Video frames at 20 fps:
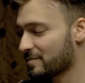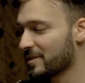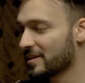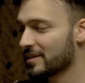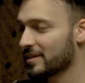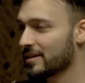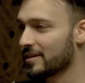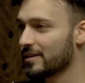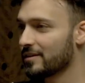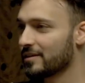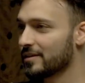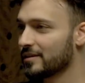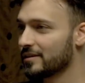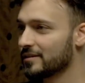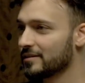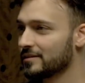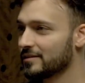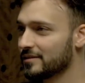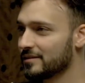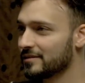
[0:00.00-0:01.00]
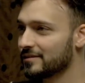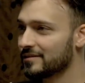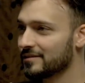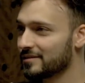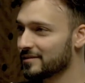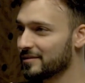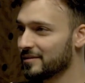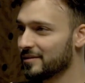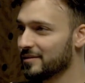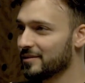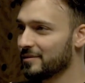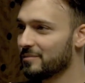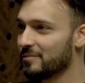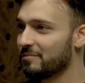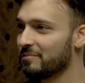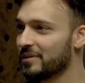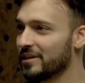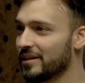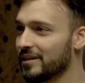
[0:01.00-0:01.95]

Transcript: make that area big,